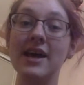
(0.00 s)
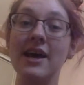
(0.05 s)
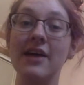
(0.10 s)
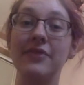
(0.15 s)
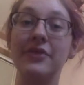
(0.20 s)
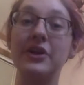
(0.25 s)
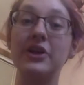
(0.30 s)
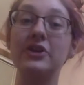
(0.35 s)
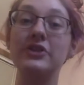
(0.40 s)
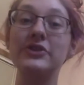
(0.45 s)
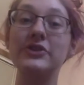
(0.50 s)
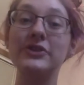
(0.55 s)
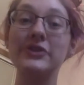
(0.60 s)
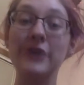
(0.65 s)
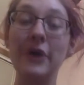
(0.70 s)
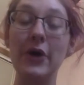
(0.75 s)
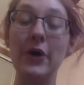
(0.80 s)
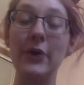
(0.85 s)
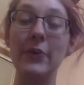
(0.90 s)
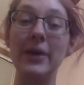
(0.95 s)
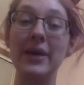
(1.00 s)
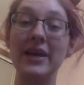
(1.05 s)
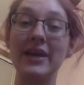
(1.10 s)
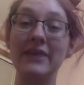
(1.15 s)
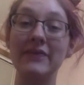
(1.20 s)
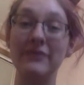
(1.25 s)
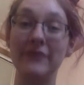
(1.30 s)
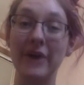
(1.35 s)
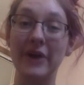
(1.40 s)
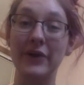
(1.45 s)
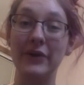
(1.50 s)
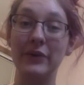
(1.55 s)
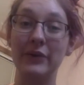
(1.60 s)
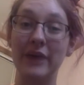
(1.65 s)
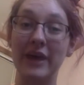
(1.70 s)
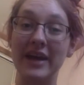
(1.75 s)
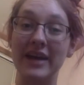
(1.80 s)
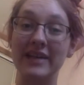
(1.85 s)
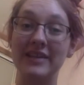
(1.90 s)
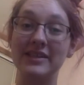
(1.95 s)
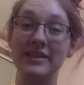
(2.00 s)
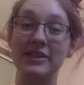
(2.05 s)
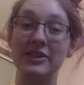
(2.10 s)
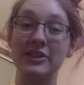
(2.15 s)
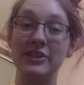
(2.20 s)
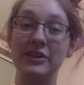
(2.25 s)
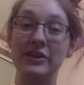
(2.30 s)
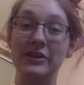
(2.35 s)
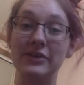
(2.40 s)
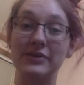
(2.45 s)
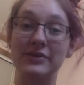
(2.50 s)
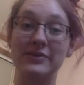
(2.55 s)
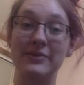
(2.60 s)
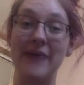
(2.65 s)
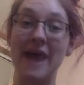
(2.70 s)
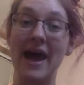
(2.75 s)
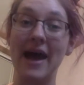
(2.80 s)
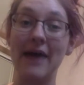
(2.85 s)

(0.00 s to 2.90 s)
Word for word: There are so many fun ways to use math.